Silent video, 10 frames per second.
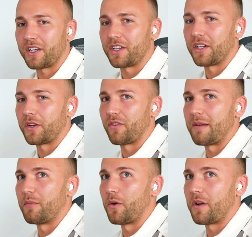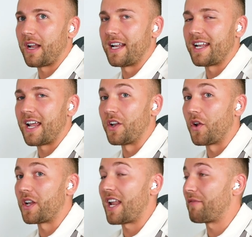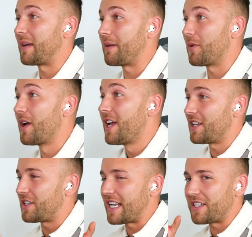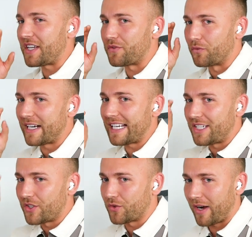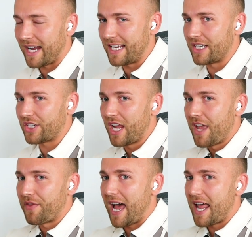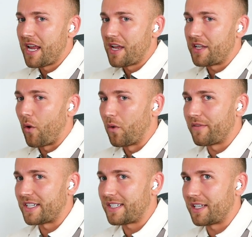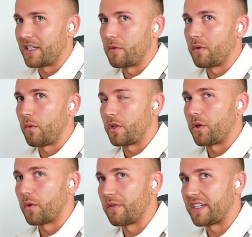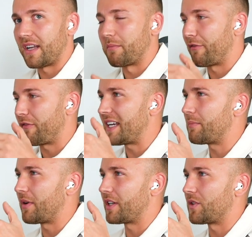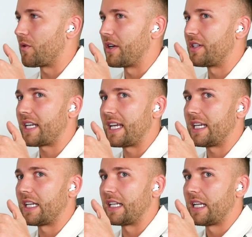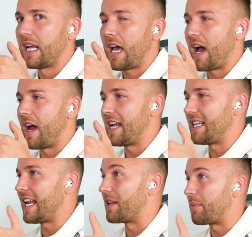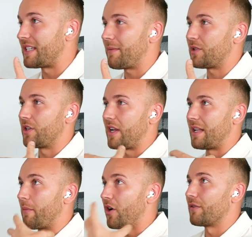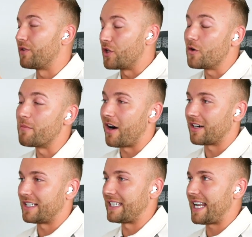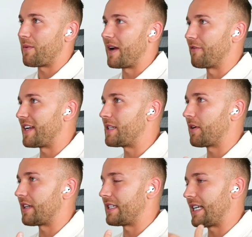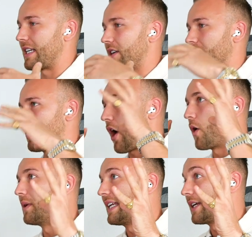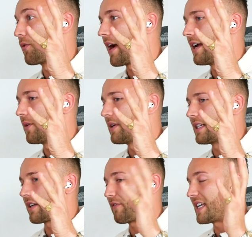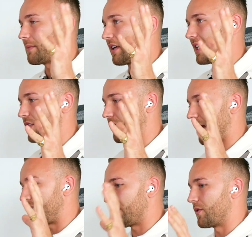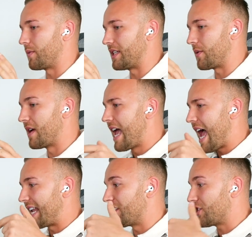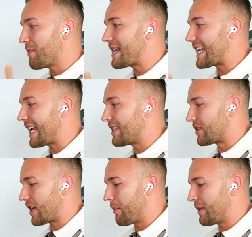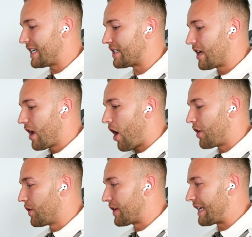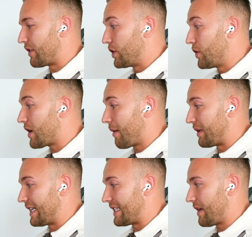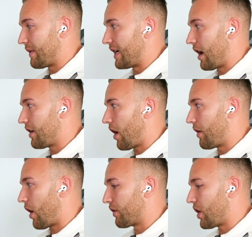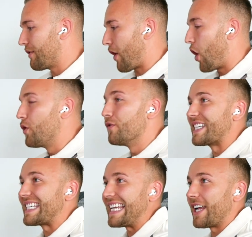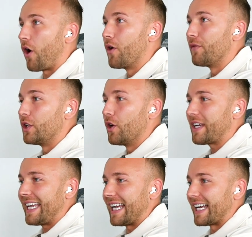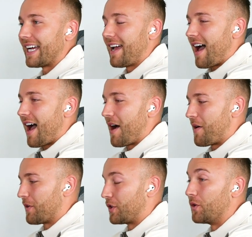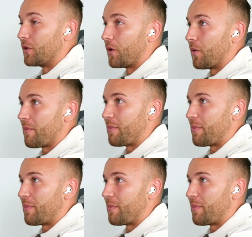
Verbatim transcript: I couldn't agree more. And not enough people. It's really strange that all of a sudden, or not all of a sudden, but Facebook has almost taken, in the perception, in the mind of new marketers anyway, Facebook is seen as like the holy grail, and it's like Facebook, Instagram, that's all we do. And in so many cases, companies are not even new companies anyway, are kind of overseeing or overlooking Google,